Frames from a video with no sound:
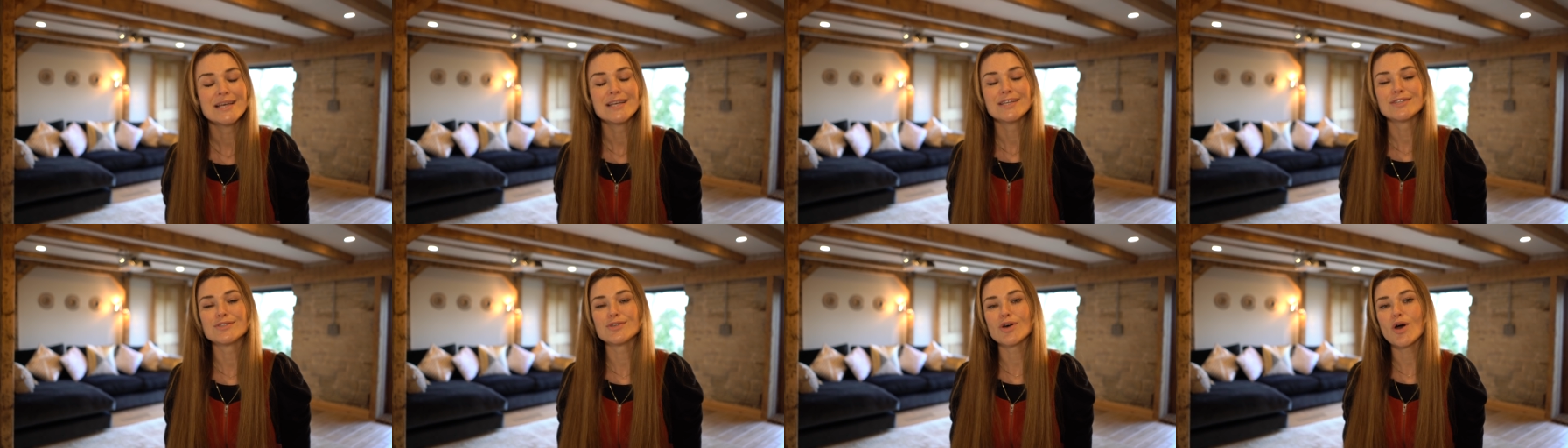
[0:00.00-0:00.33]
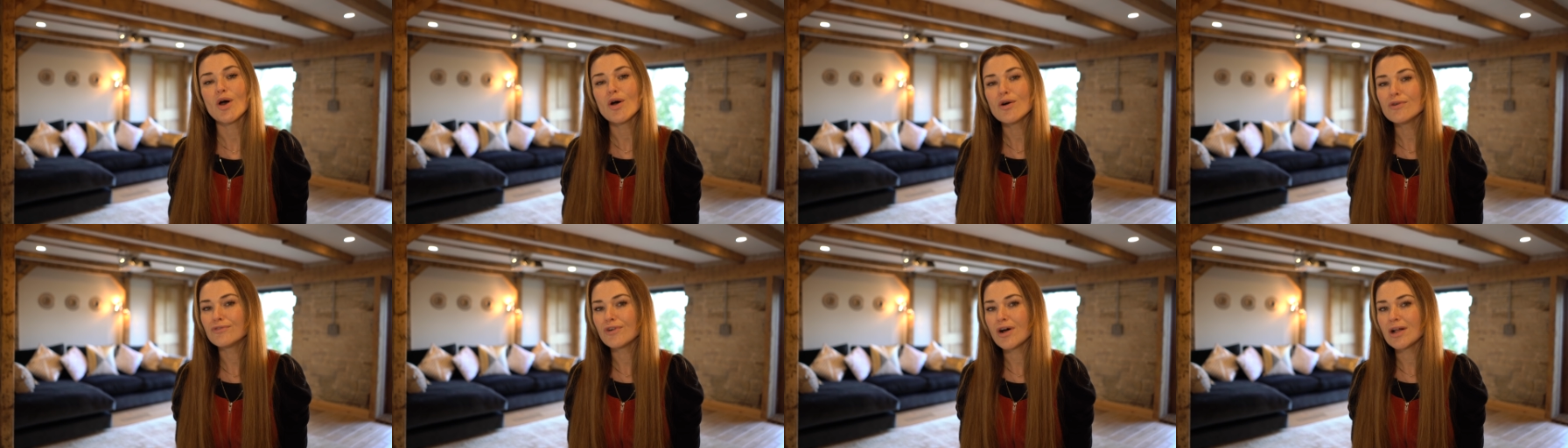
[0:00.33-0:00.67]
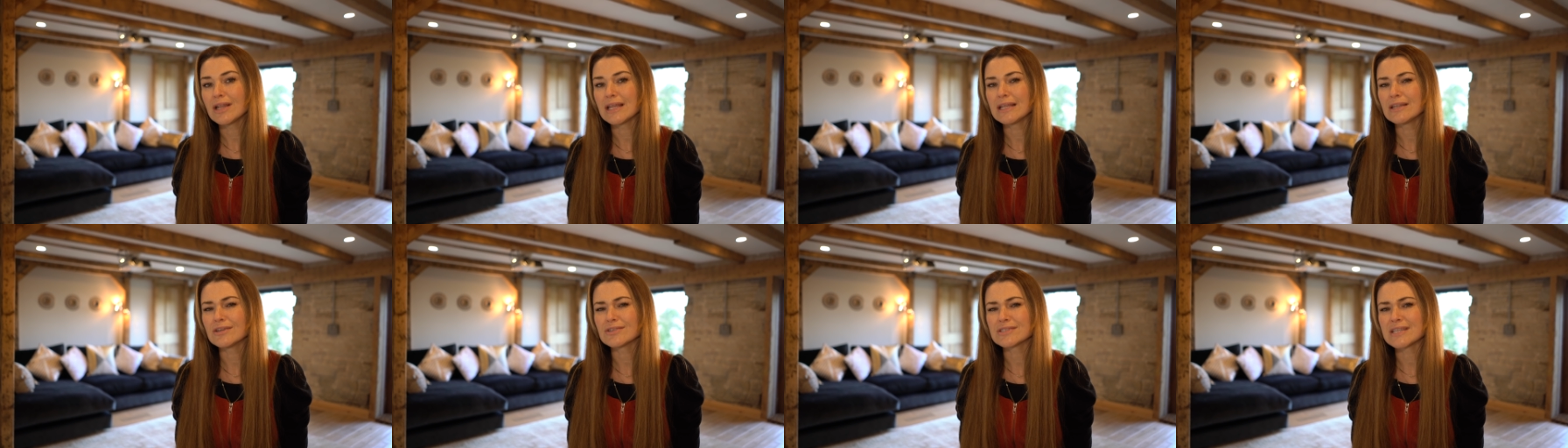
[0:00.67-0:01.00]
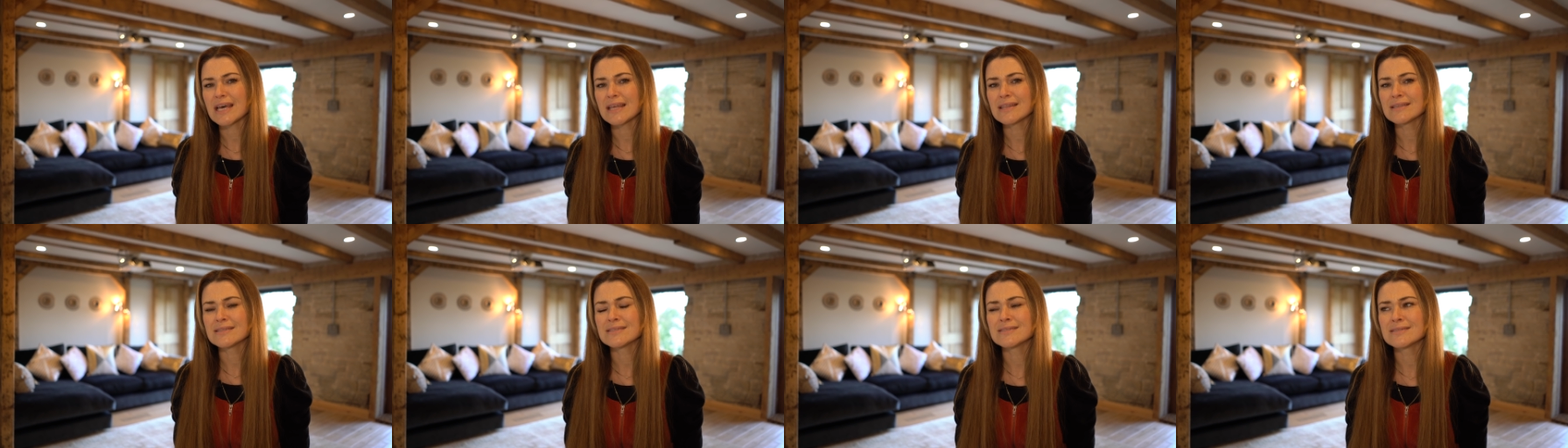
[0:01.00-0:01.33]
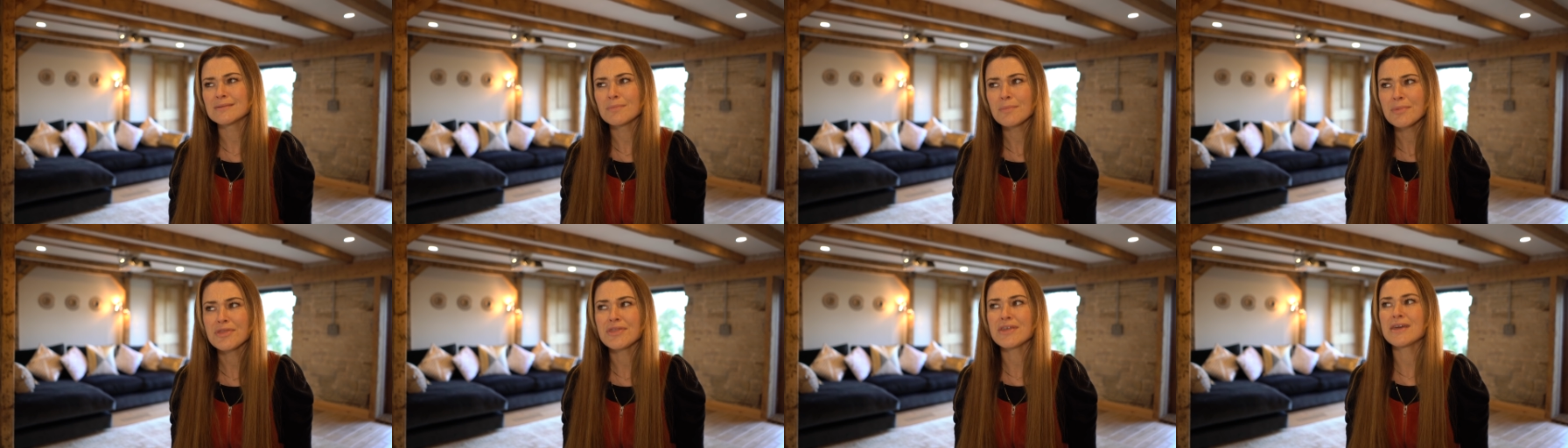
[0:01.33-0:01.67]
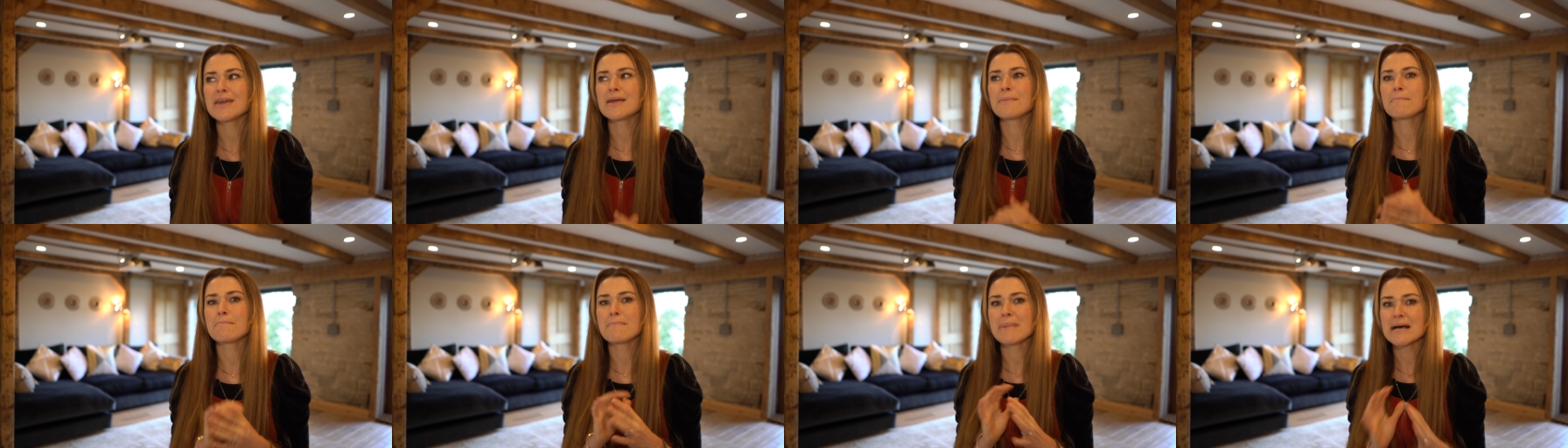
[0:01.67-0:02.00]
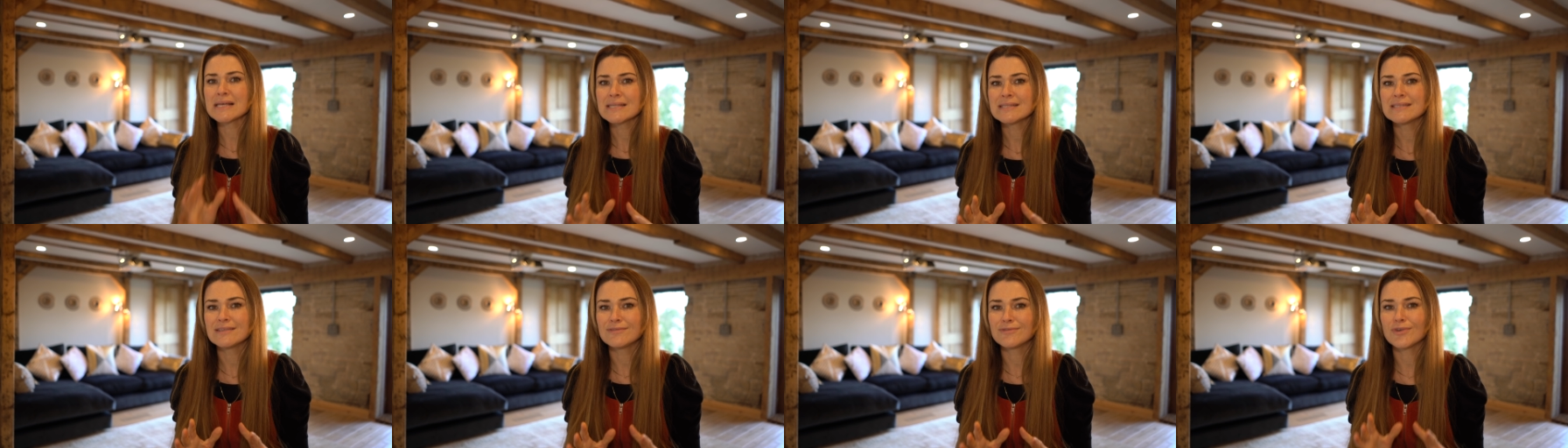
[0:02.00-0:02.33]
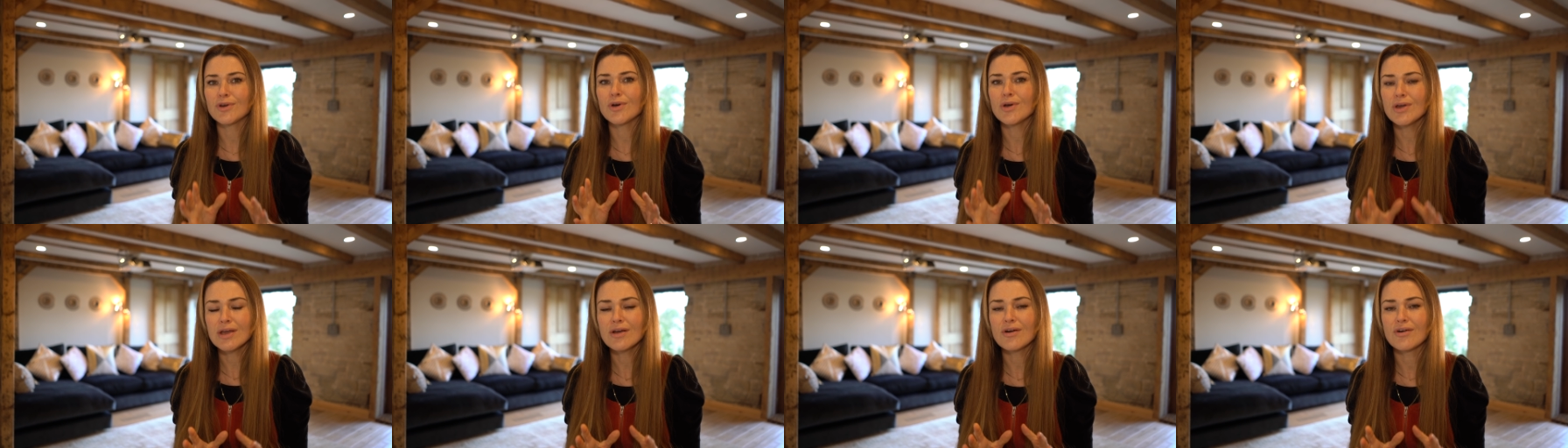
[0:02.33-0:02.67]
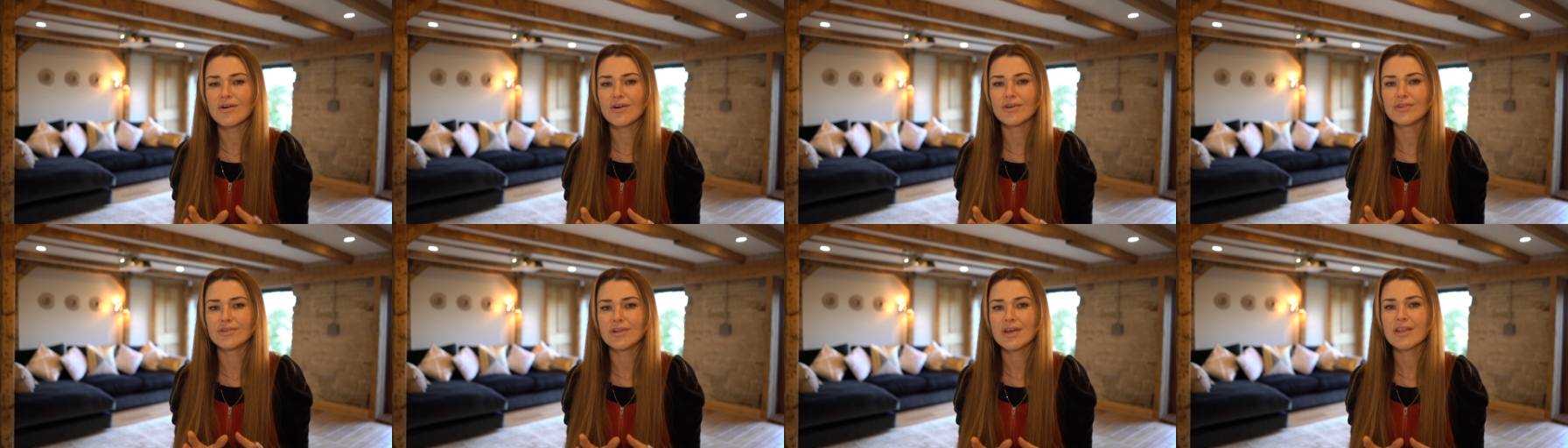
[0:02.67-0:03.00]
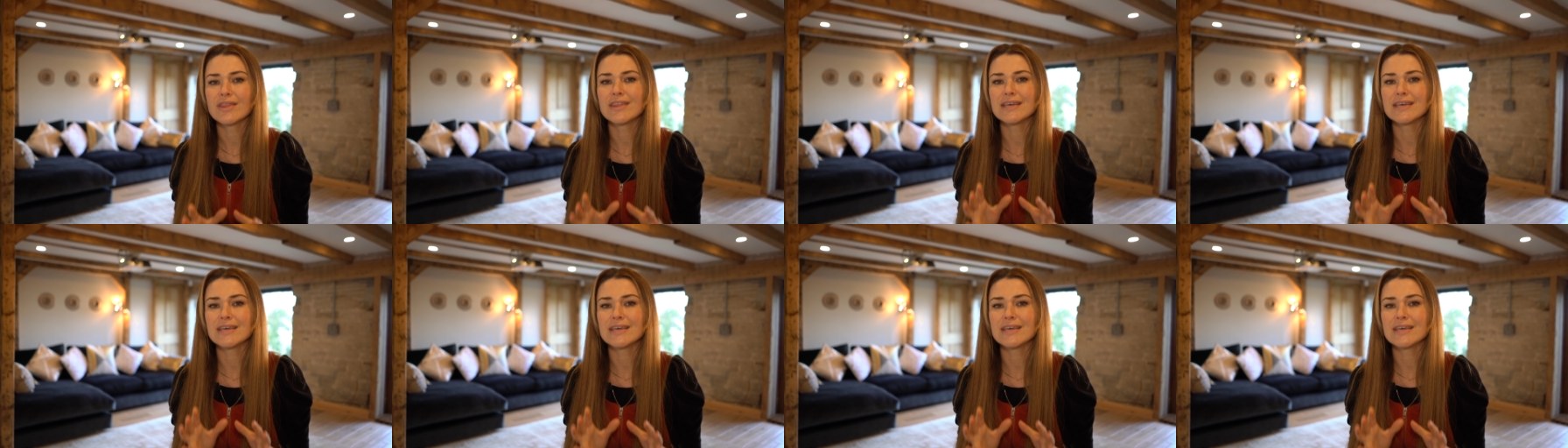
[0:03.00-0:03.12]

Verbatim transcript: So, overall, it looks like there's something massive going on